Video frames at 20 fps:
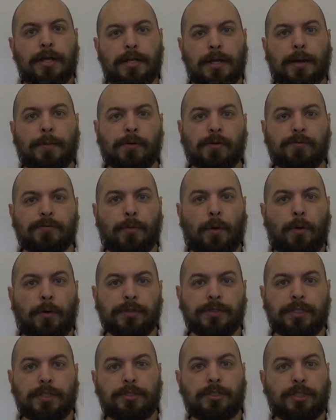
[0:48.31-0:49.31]
Number of
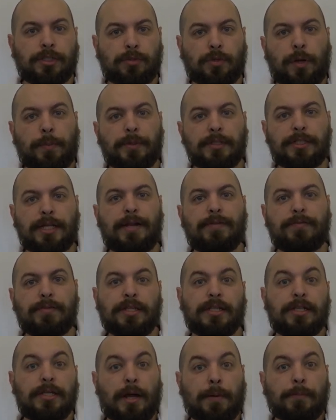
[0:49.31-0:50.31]
moles is just represented
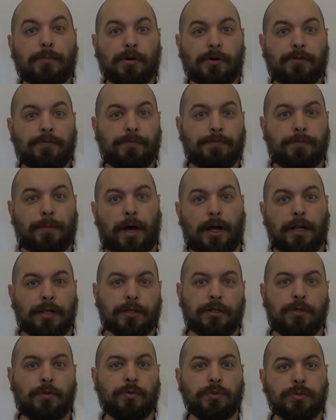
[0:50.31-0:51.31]
with the number of
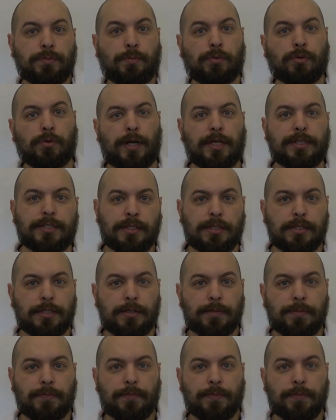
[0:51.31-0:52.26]
molecules present,